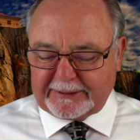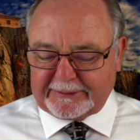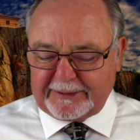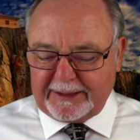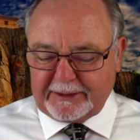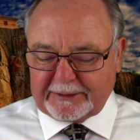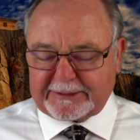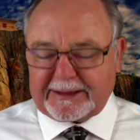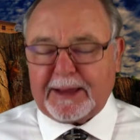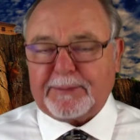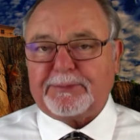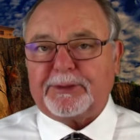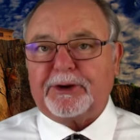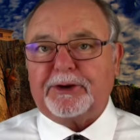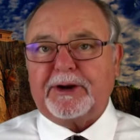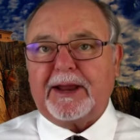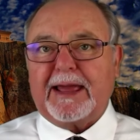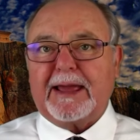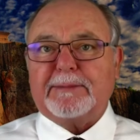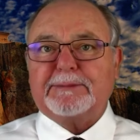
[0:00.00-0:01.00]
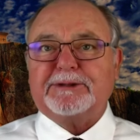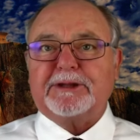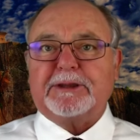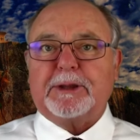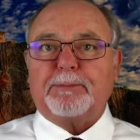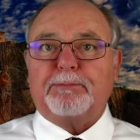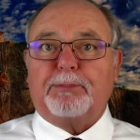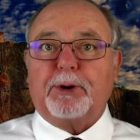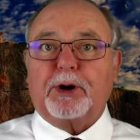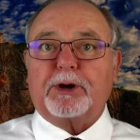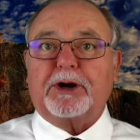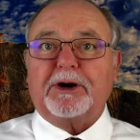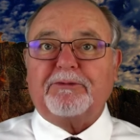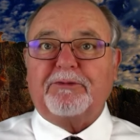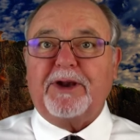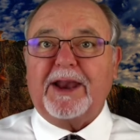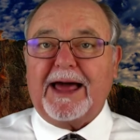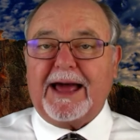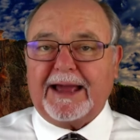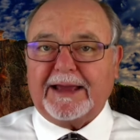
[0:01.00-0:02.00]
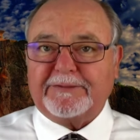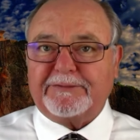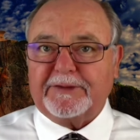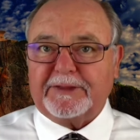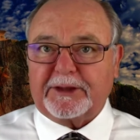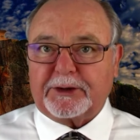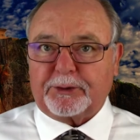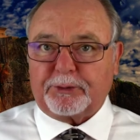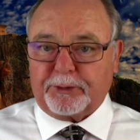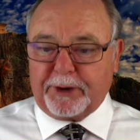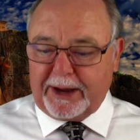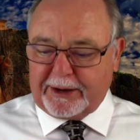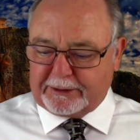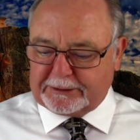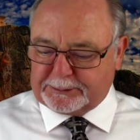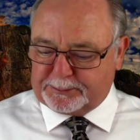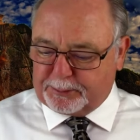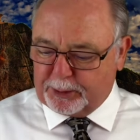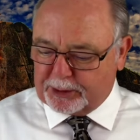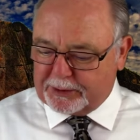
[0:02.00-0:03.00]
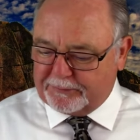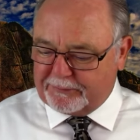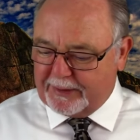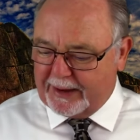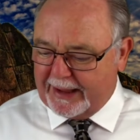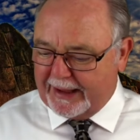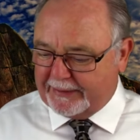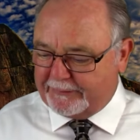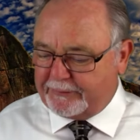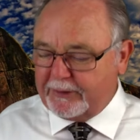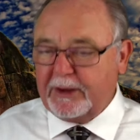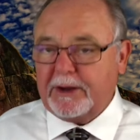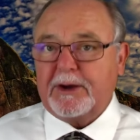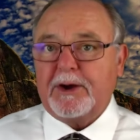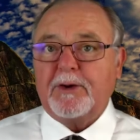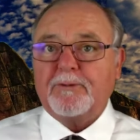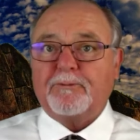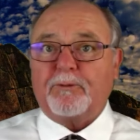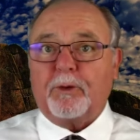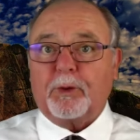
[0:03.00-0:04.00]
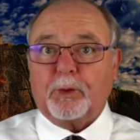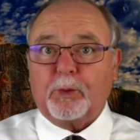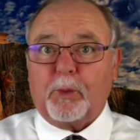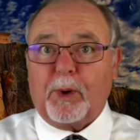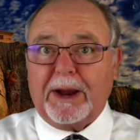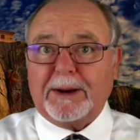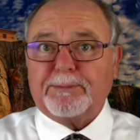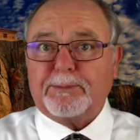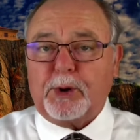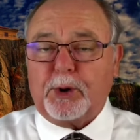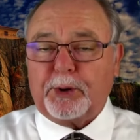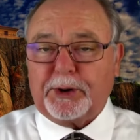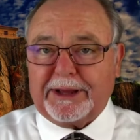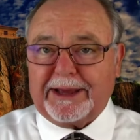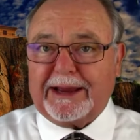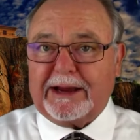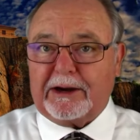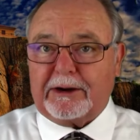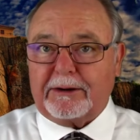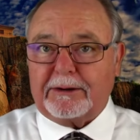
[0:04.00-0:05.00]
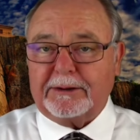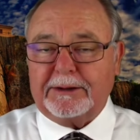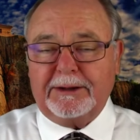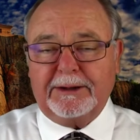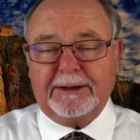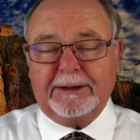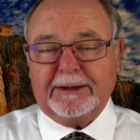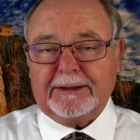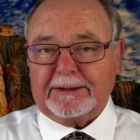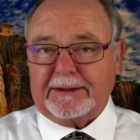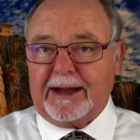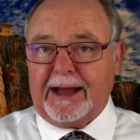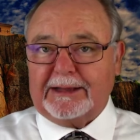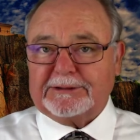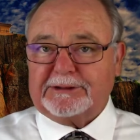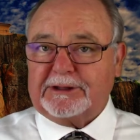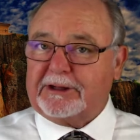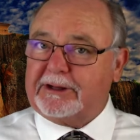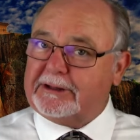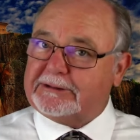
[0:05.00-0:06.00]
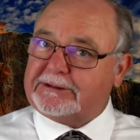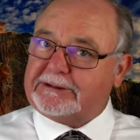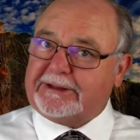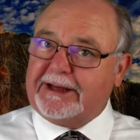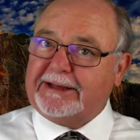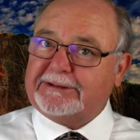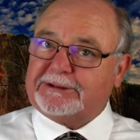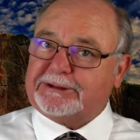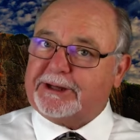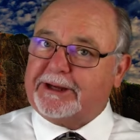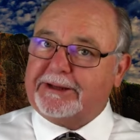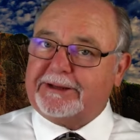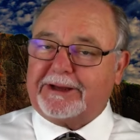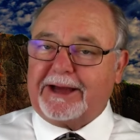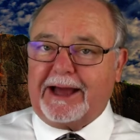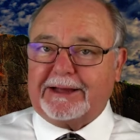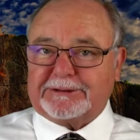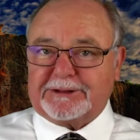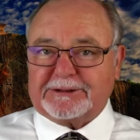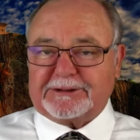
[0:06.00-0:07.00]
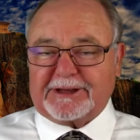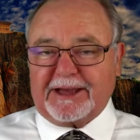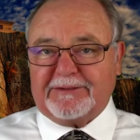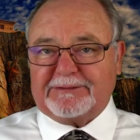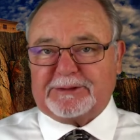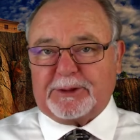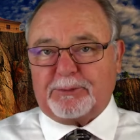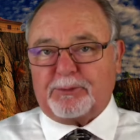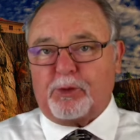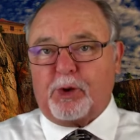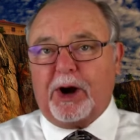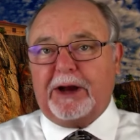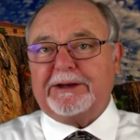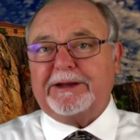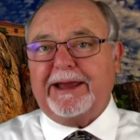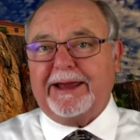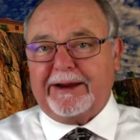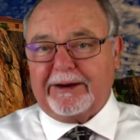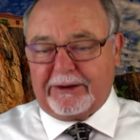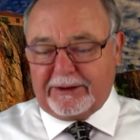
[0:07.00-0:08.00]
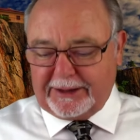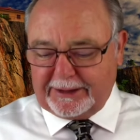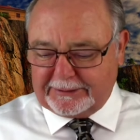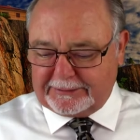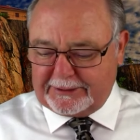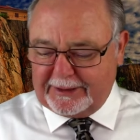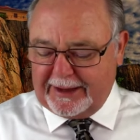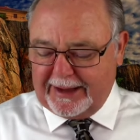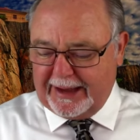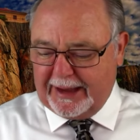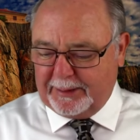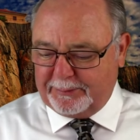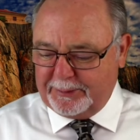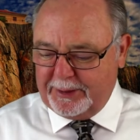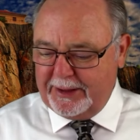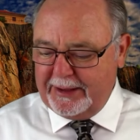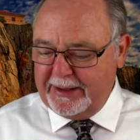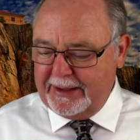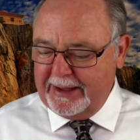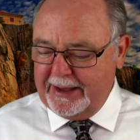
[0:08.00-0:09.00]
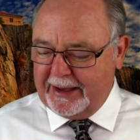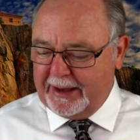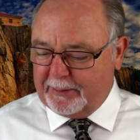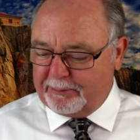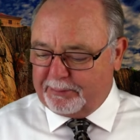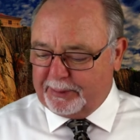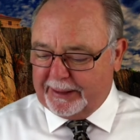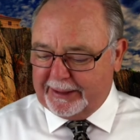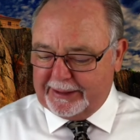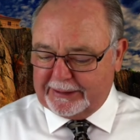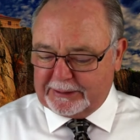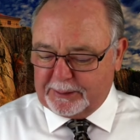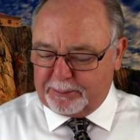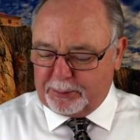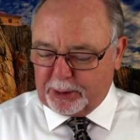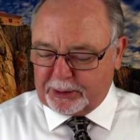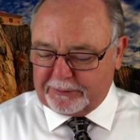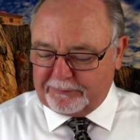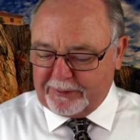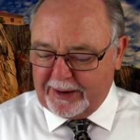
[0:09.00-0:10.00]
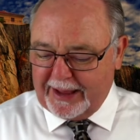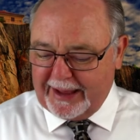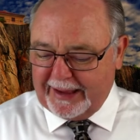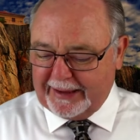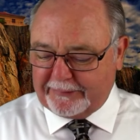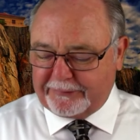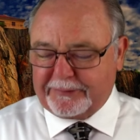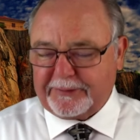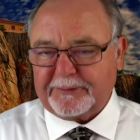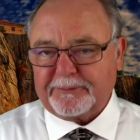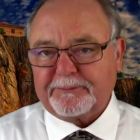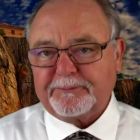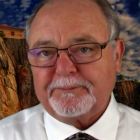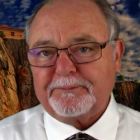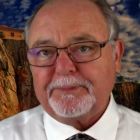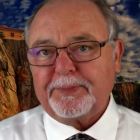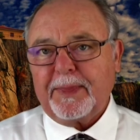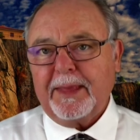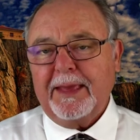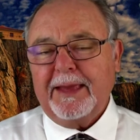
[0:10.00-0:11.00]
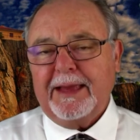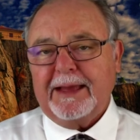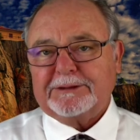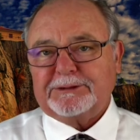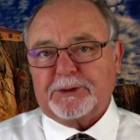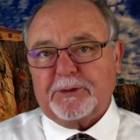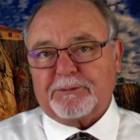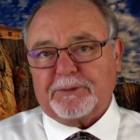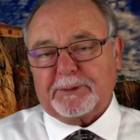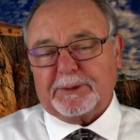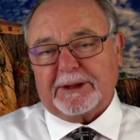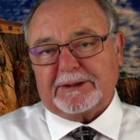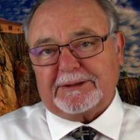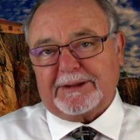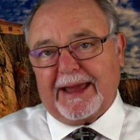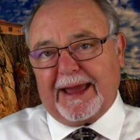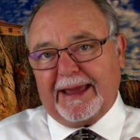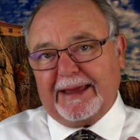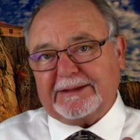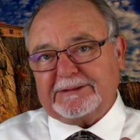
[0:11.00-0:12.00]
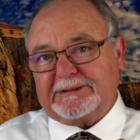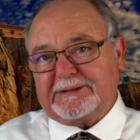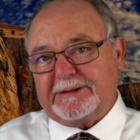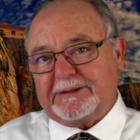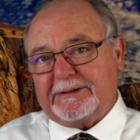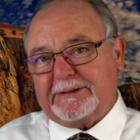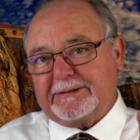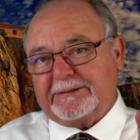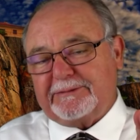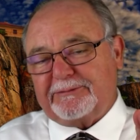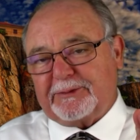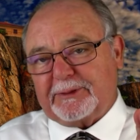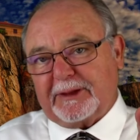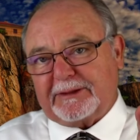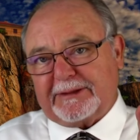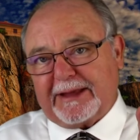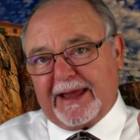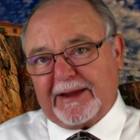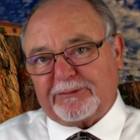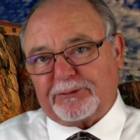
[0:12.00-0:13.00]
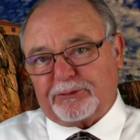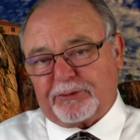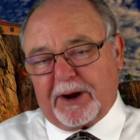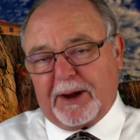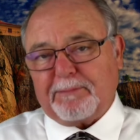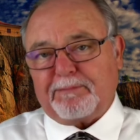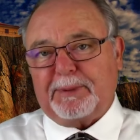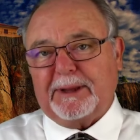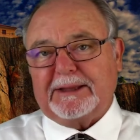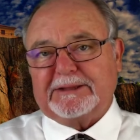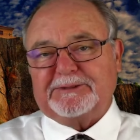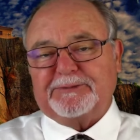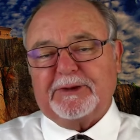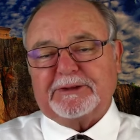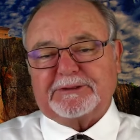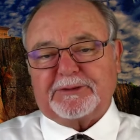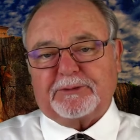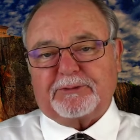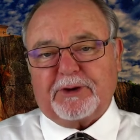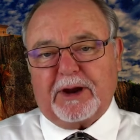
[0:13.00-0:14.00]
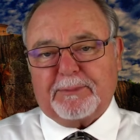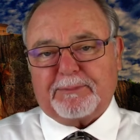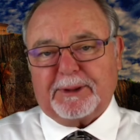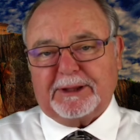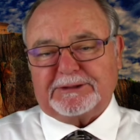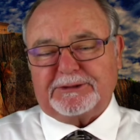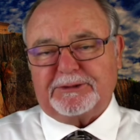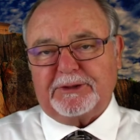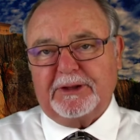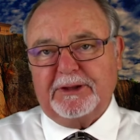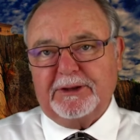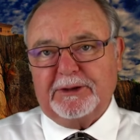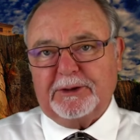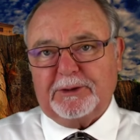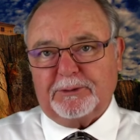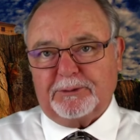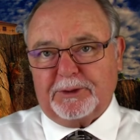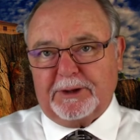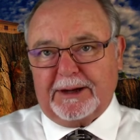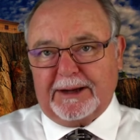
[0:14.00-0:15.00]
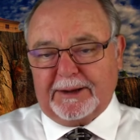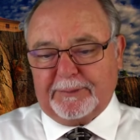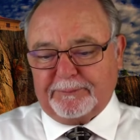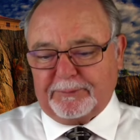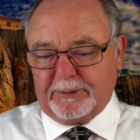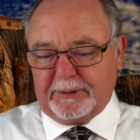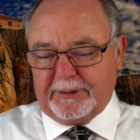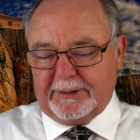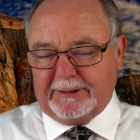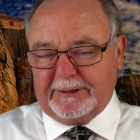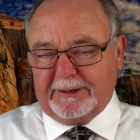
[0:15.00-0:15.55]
that they'll keep their names in the book of life, in the Creator's book of life, for one more year. God's a little stingy. God just gives them 1 year at a time of being in the book of life. So from the Day of Trumpets, Feast of Trumpets, on